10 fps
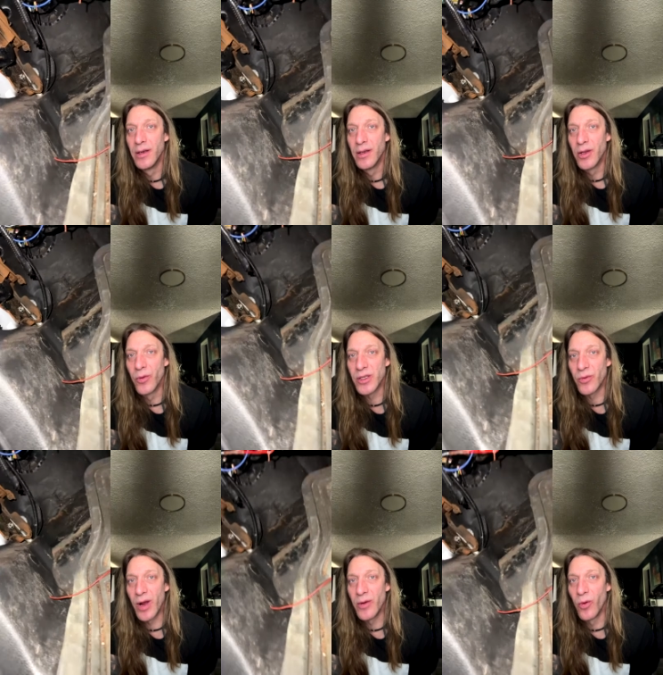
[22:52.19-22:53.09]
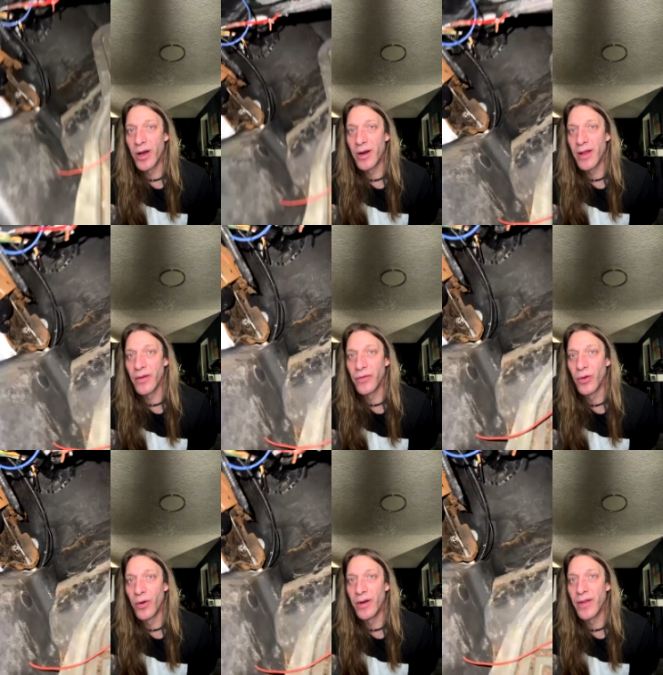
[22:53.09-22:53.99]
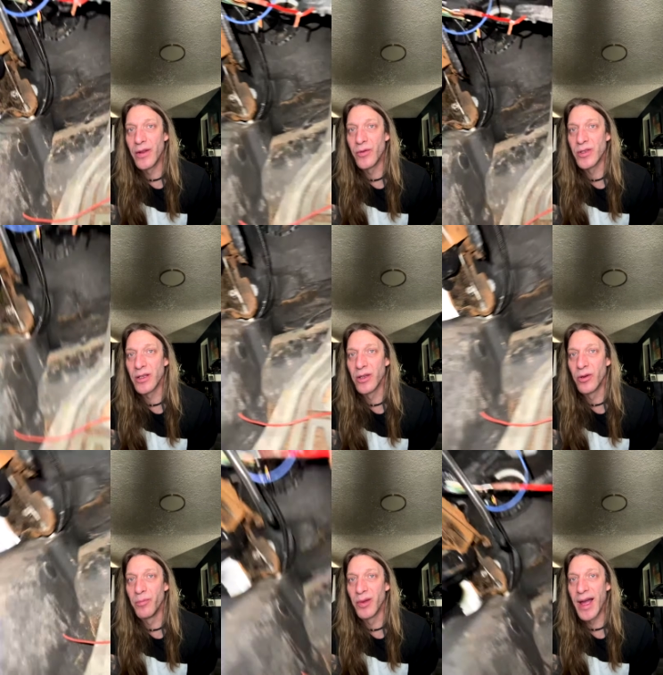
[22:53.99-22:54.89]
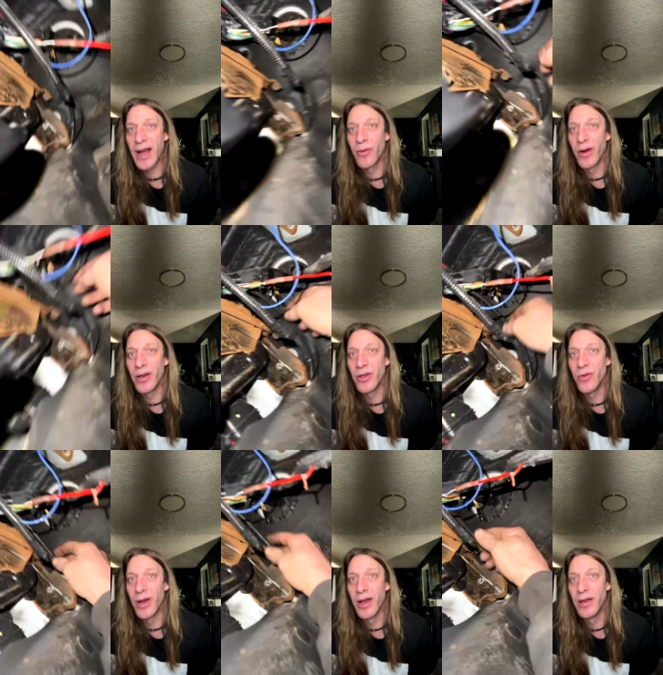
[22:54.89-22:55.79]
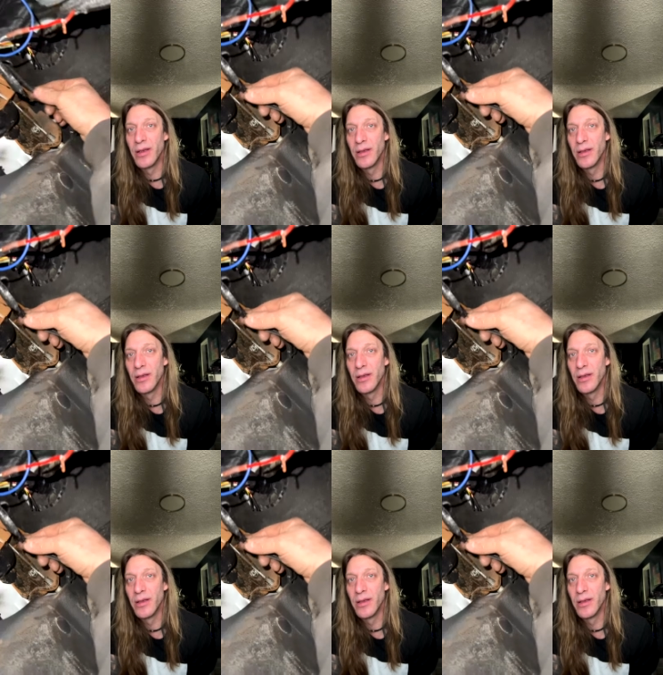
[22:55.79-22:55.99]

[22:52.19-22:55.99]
There was a red wire on the floor, and then there was a little black wire you had.